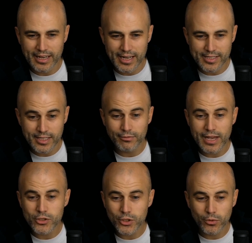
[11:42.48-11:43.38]
Seed
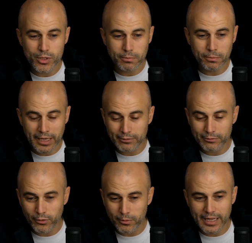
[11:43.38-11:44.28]
Venture was the
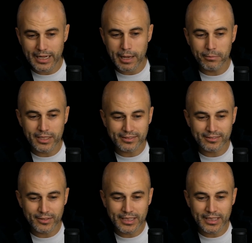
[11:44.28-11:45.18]
platform enabling
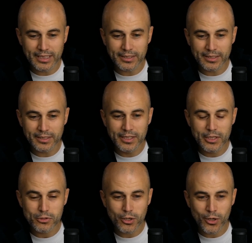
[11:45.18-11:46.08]
the deal.
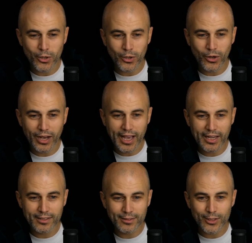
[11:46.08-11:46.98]
So
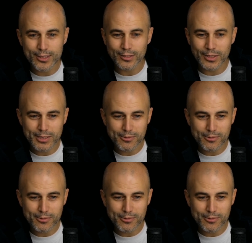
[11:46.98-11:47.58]
any thoughts on this